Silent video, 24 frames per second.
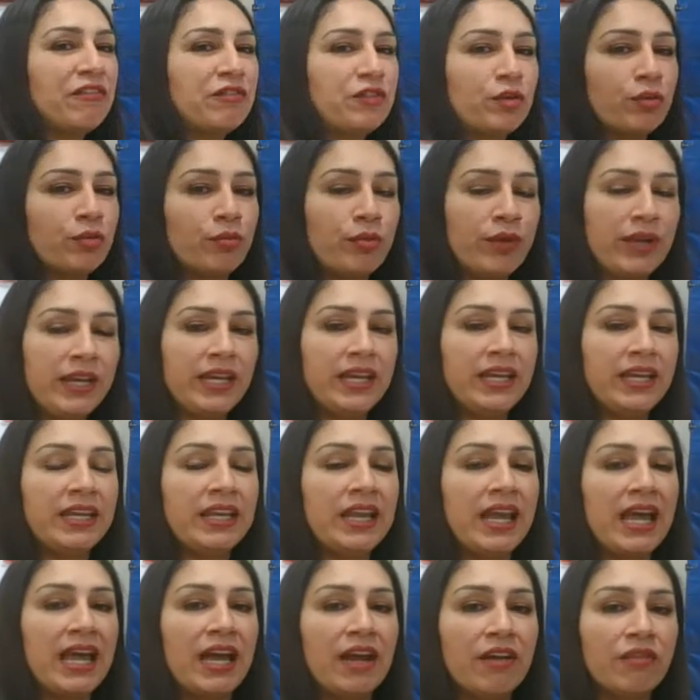have to
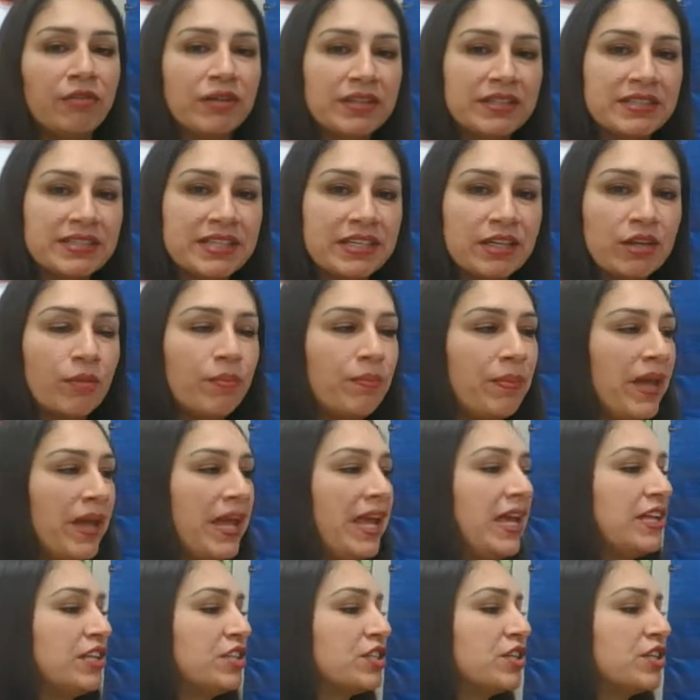read every single
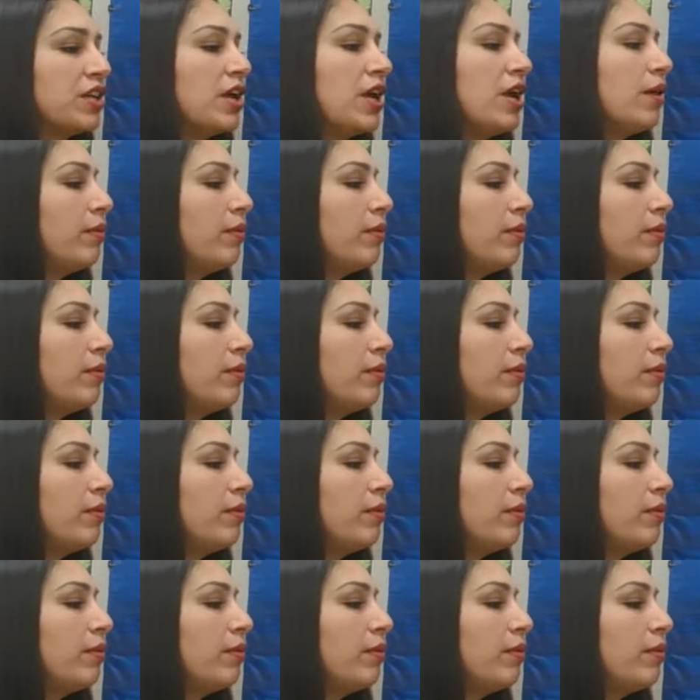page.